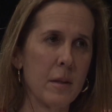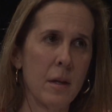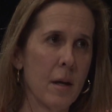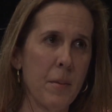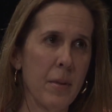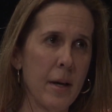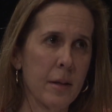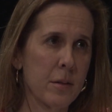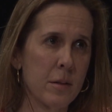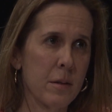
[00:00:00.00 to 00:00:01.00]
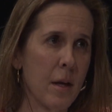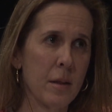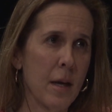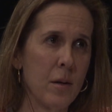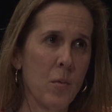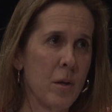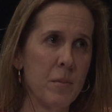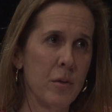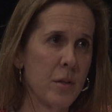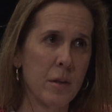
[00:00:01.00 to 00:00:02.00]
complex. I don't want
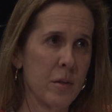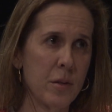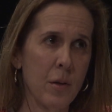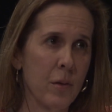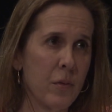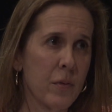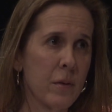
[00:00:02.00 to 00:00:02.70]
him using the stove.